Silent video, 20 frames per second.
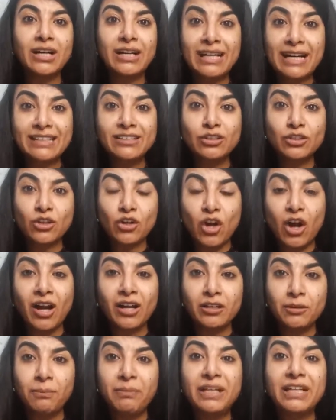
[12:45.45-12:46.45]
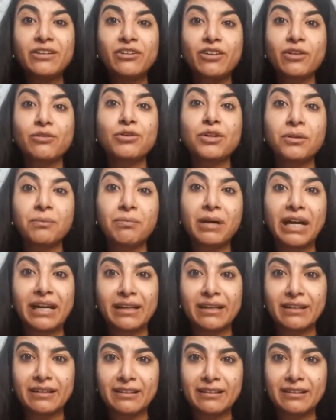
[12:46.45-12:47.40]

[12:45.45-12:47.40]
let's not be driven by it.